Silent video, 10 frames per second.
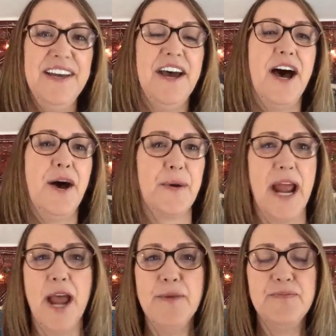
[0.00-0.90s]
All
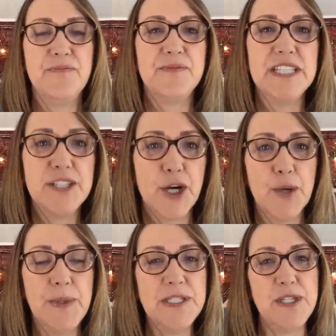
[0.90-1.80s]
right, I'm
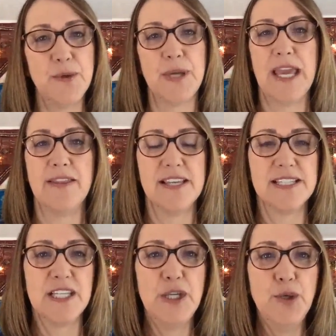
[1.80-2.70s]
determined to get
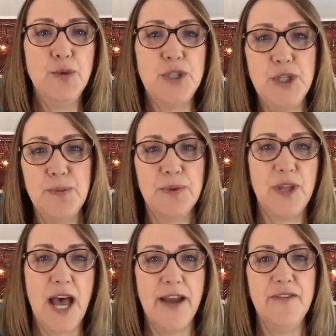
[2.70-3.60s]
this YouTube
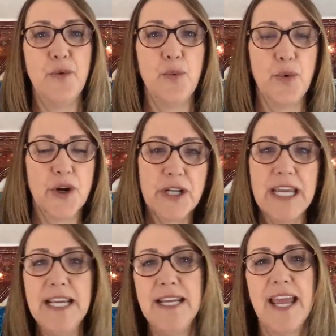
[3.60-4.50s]
live
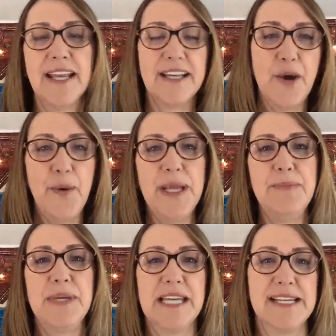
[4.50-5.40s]
working and going
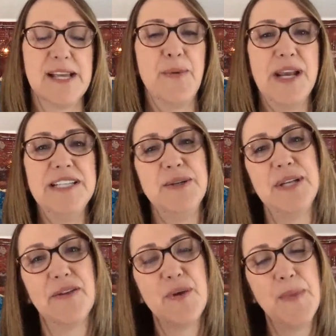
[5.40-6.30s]
because I want to do it
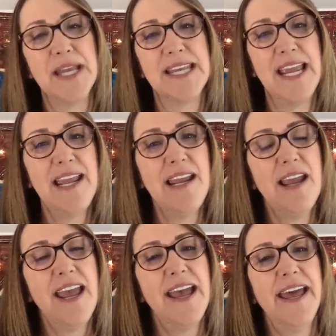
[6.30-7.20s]
every Monday.
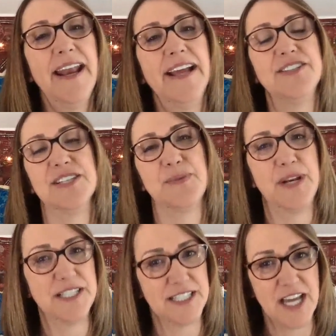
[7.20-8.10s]
And I just
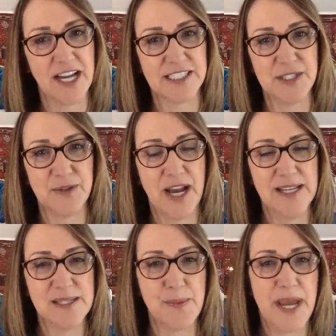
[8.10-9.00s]
wanted to talk to you
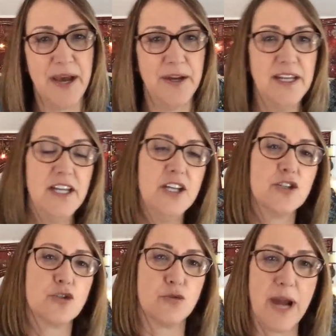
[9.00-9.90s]
guys about
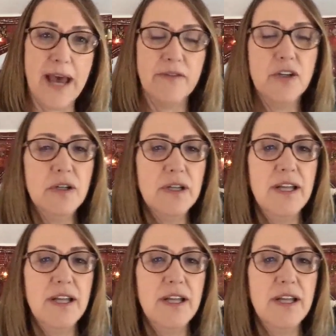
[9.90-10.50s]
travel.